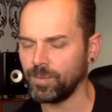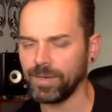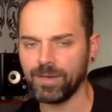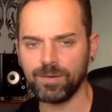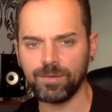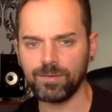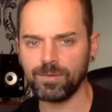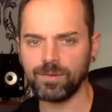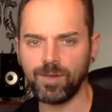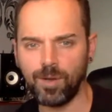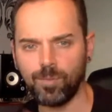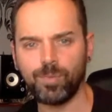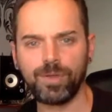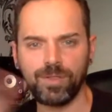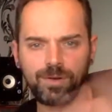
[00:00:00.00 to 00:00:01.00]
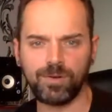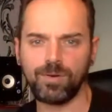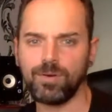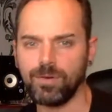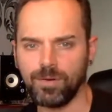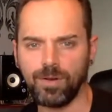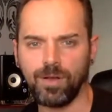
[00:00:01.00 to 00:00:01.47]
We come with
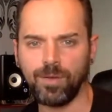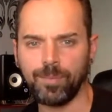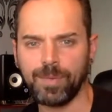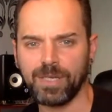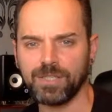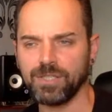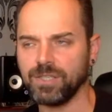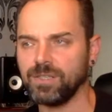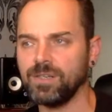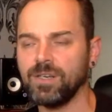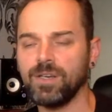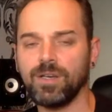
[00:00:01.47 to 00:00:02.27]
our own vision.